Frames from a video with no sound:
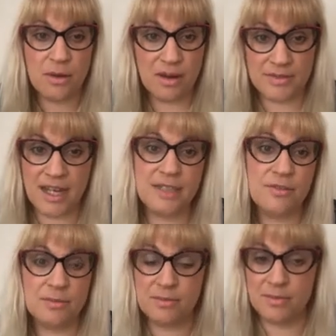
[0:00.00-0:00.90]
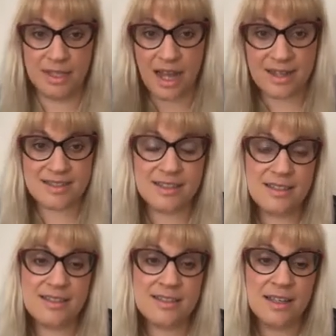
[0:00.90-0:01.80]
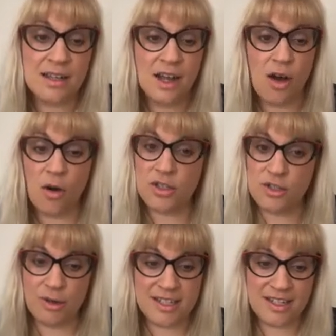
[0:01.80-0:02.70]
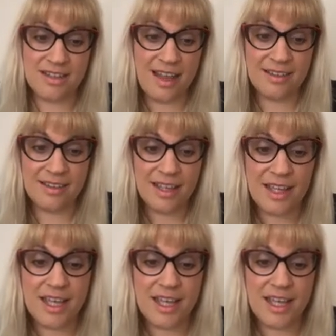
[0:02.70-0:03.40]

have died from accidents or tragic death,